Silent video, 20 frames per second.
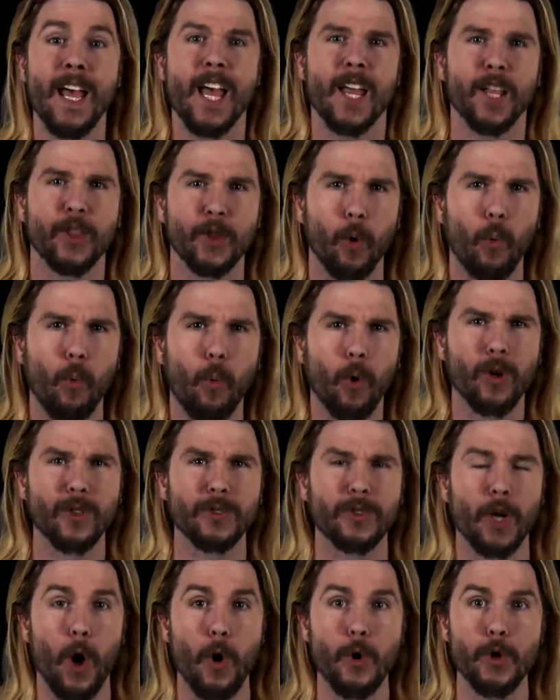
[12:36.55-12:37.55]
that the
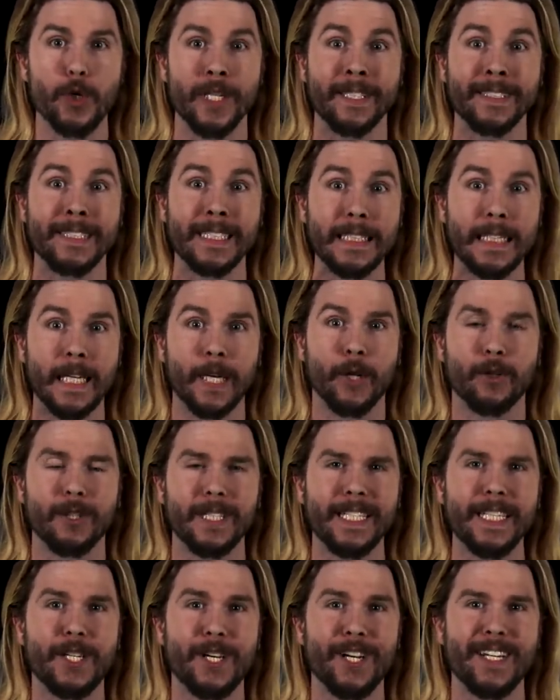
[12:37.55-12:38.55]
world's oceans
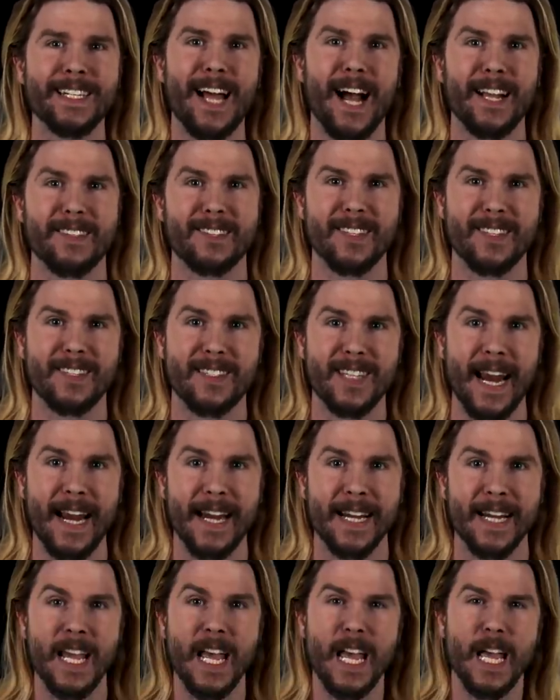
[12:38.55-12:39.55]
literally could not
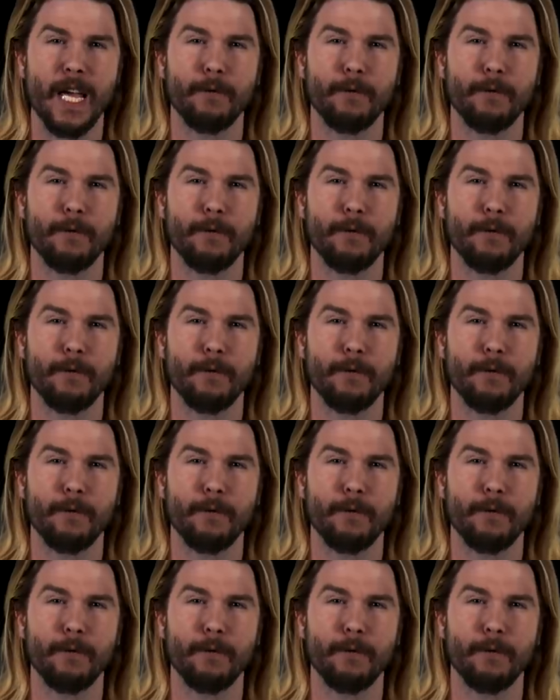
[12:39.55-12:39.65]
sustain